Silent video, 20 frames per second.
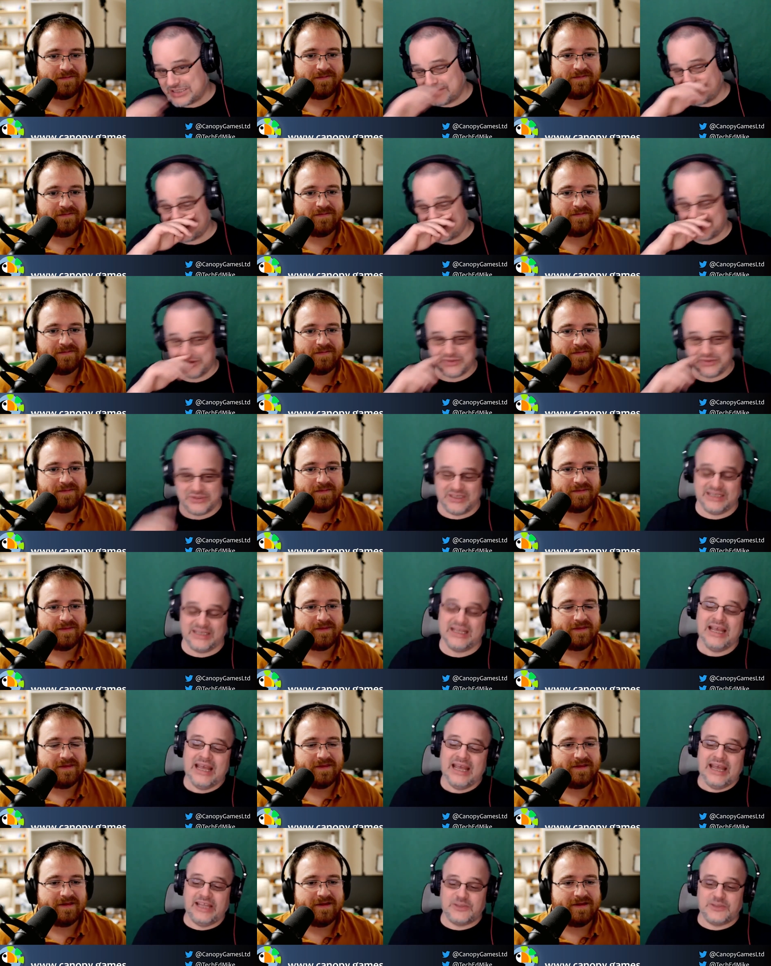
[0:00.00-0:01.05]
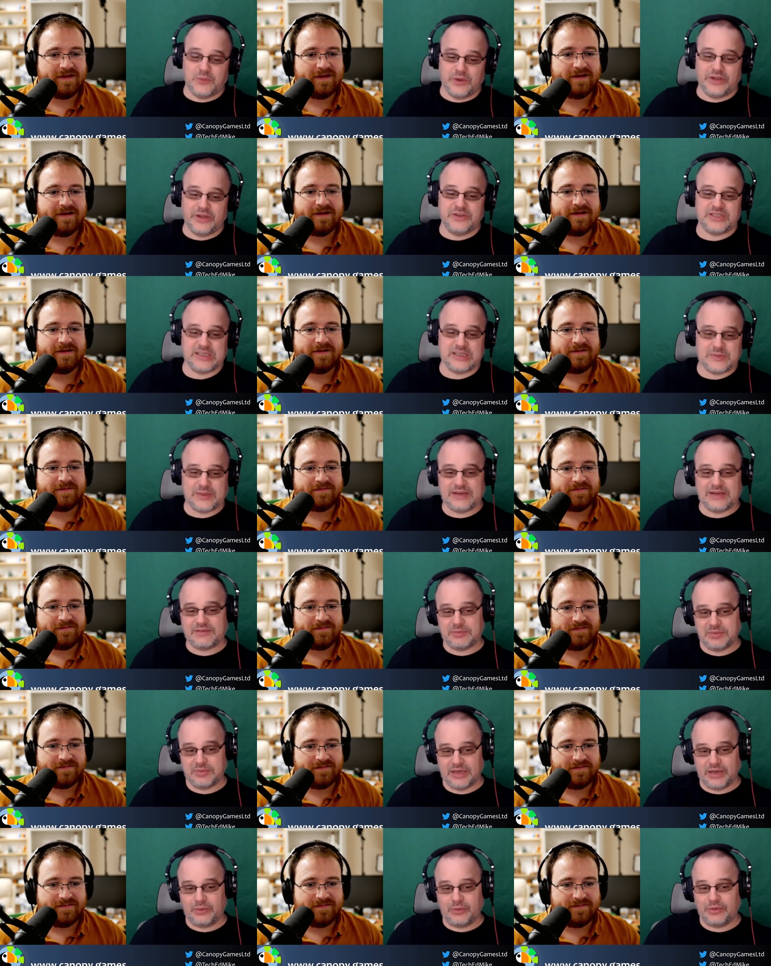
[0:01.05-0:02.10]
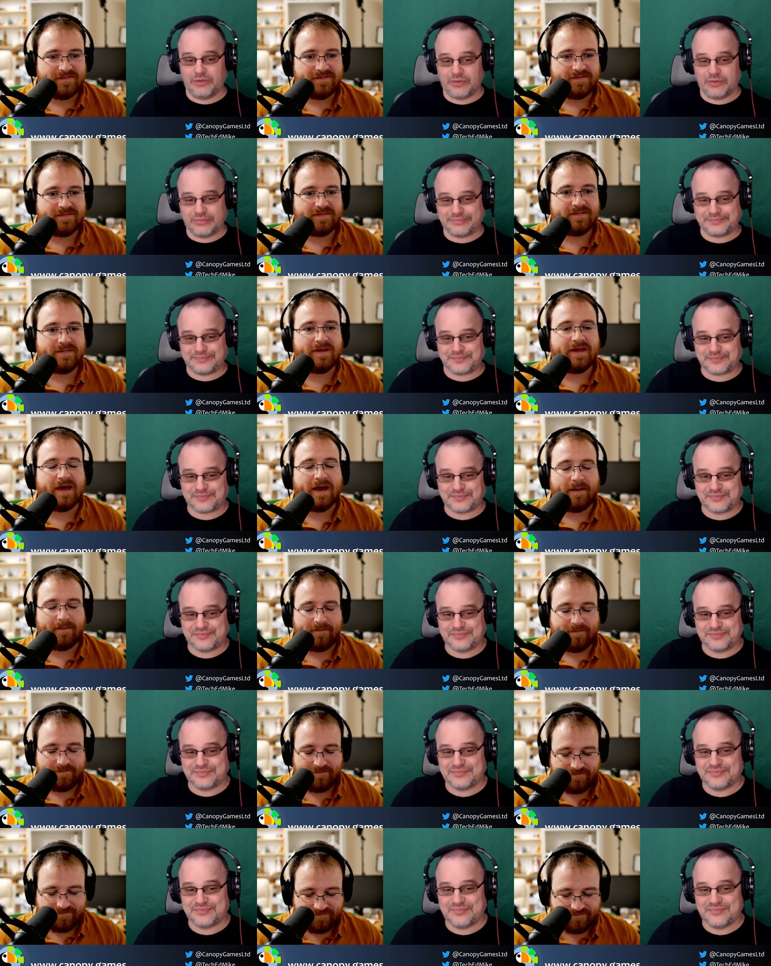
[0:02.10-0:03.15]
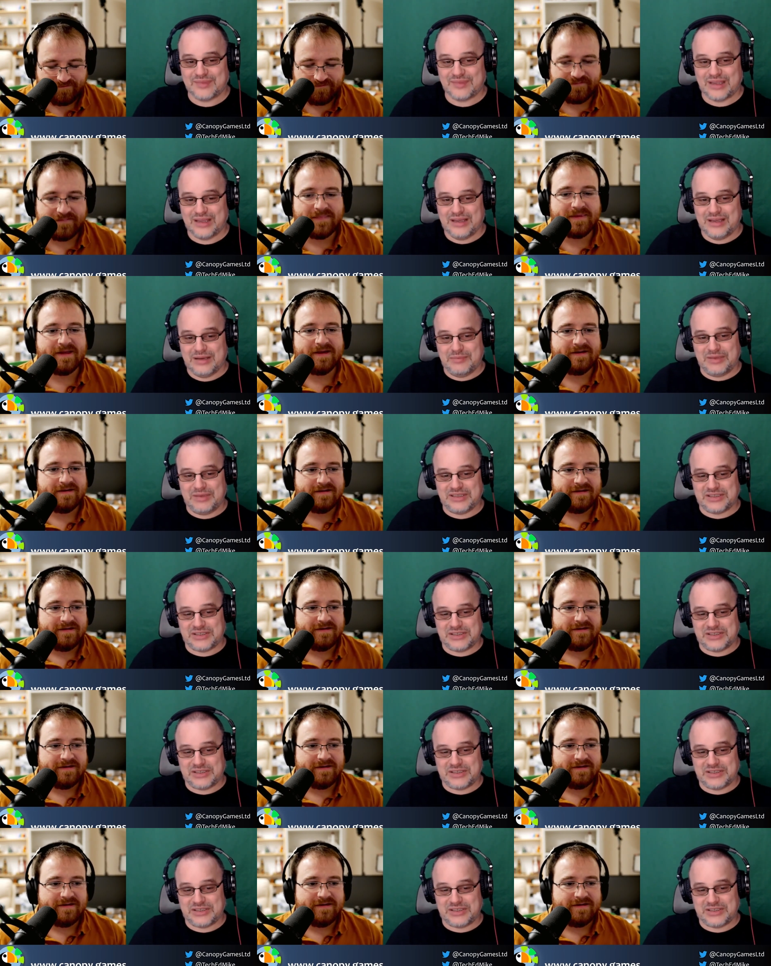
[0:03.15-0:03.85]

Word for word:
Speaker 1: the best solution. Like it's one of those things we'll have to play with. Yeah, because it